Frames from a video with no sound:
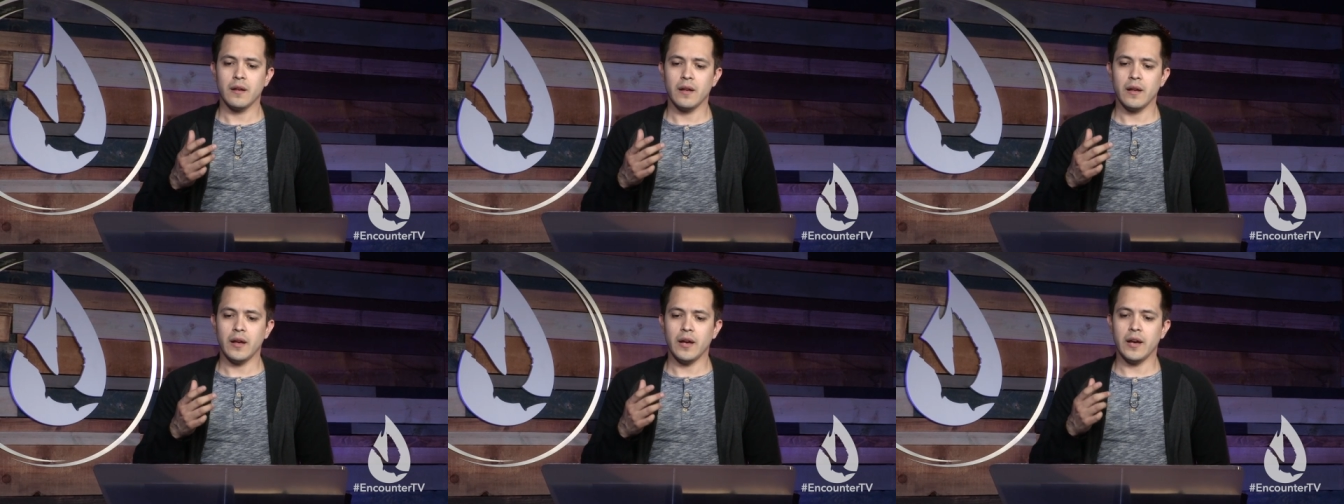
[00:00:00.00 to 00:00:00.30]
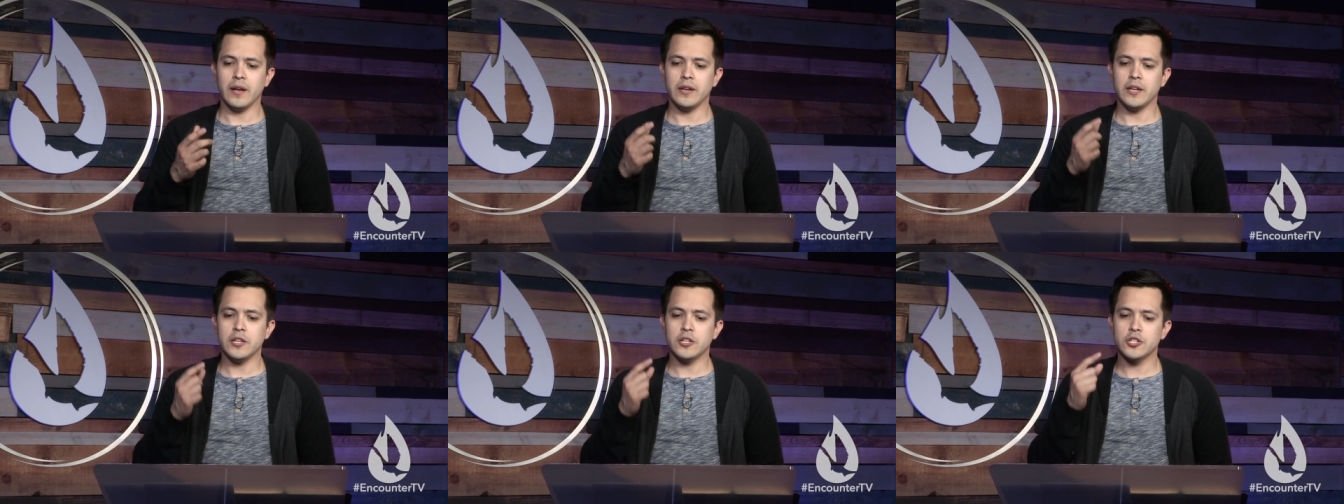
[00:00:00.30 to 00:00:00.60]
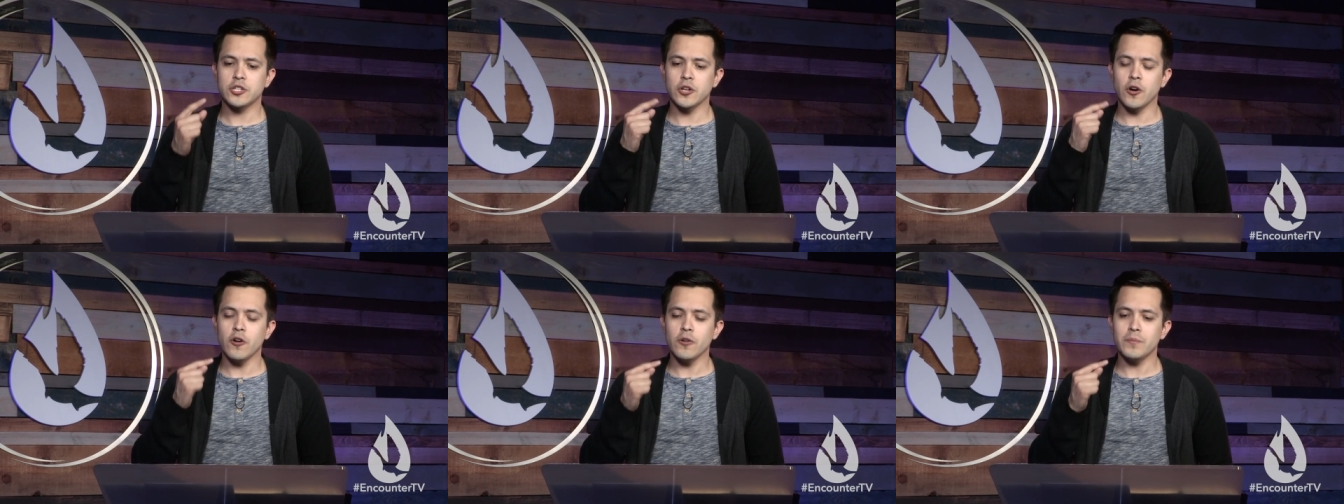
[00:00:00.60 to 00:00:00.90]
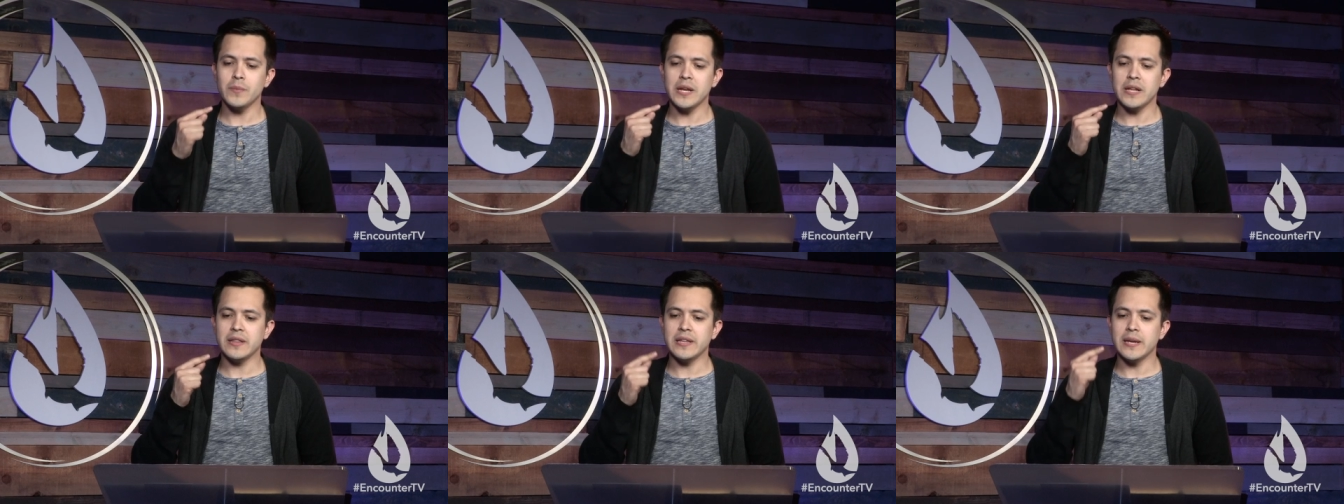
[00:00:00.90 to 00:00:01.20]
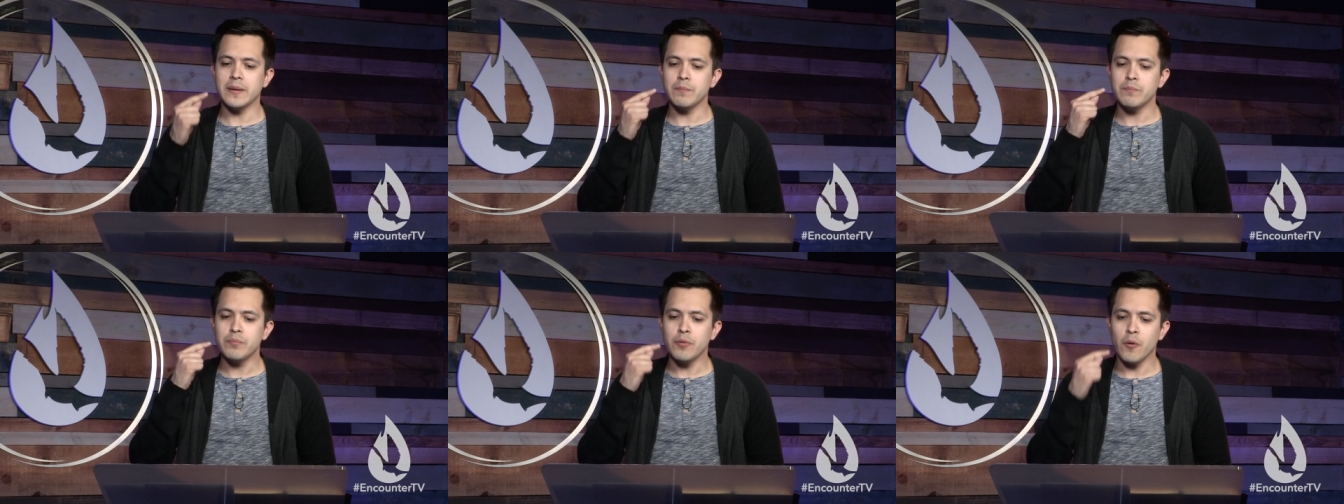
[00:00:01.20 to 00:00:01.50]
And He showed me the
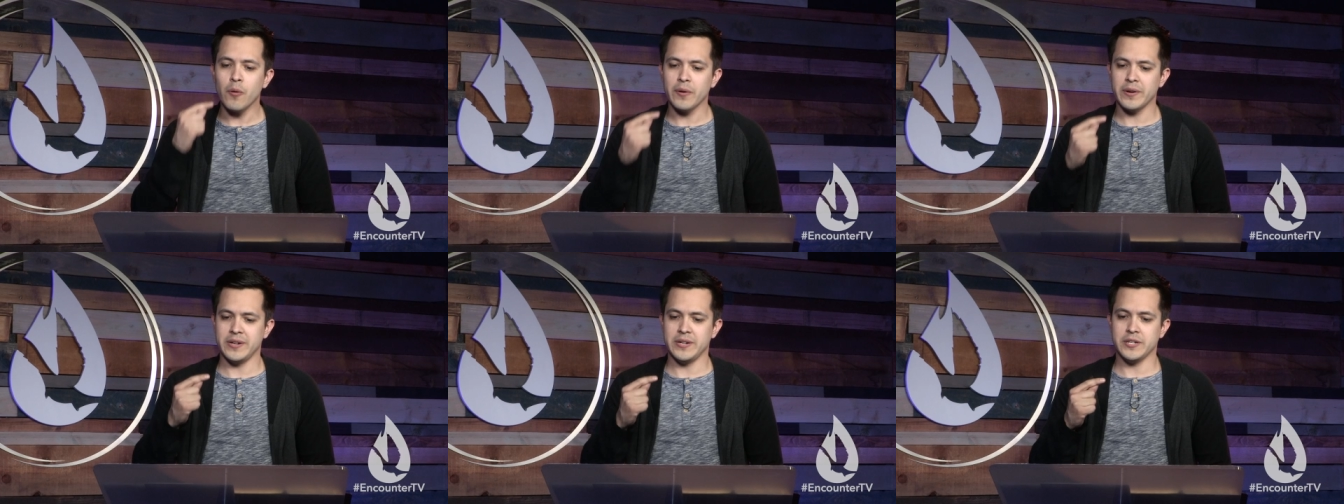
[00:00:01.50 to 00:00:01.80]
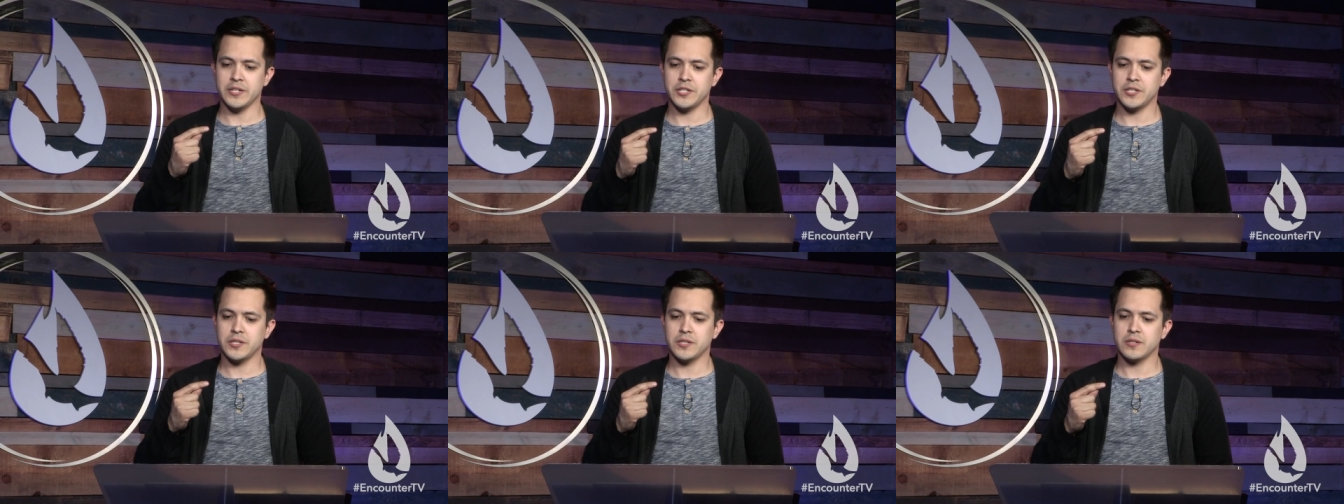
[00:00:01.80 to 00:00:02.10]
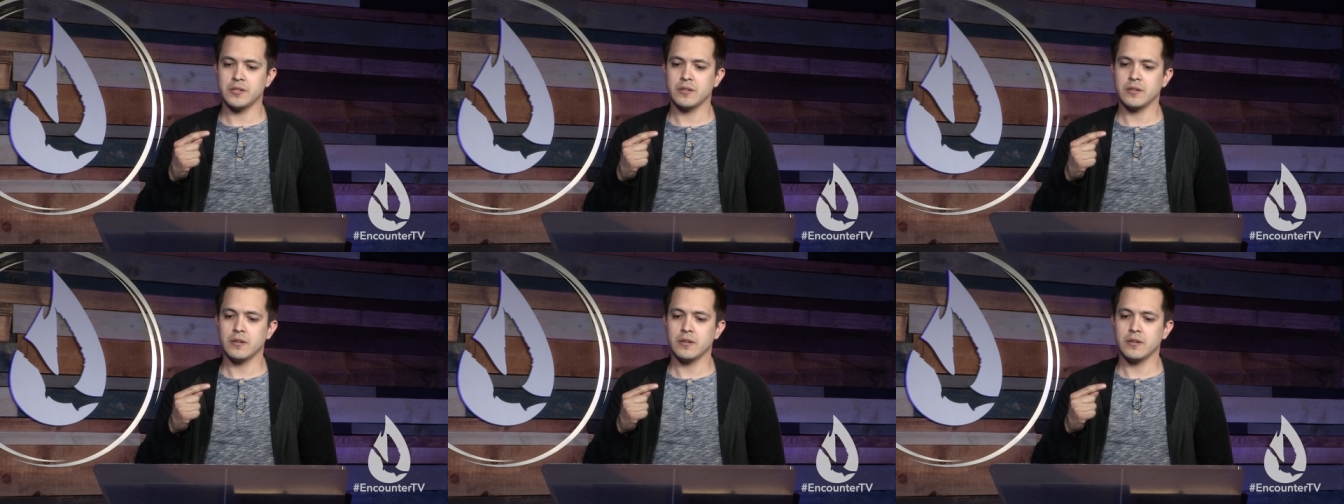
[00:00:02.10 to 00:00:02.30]
importance